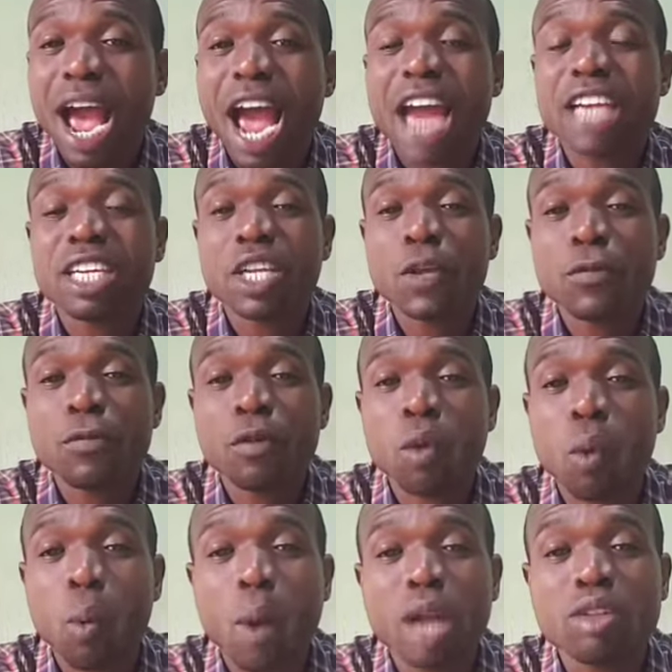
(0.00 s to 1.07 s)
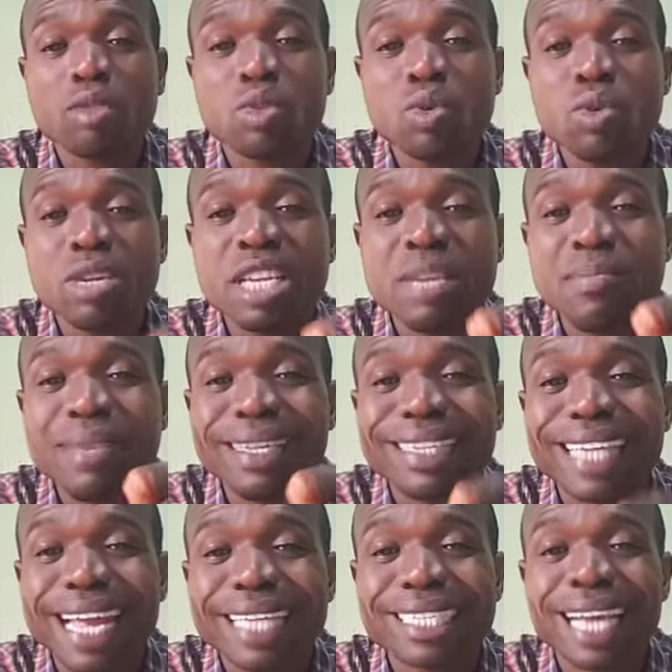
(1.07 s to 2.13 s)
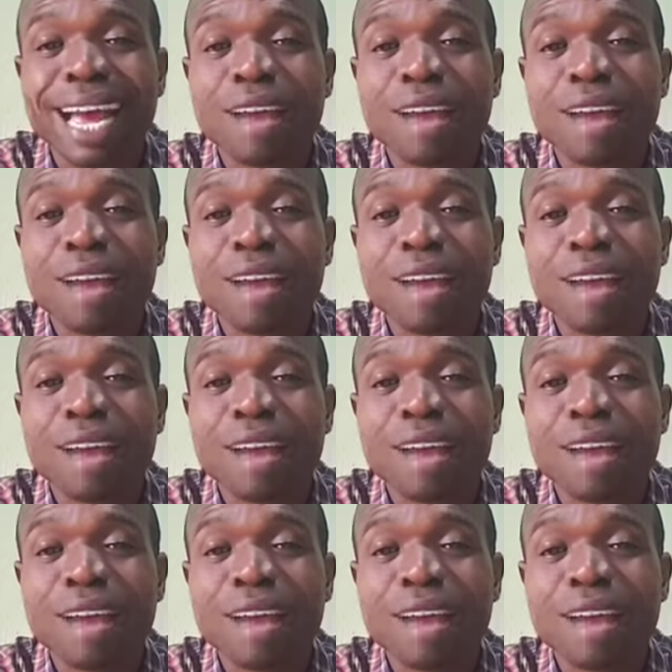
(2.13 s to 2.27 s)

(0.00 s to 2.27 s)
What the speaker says: And if you want to imitate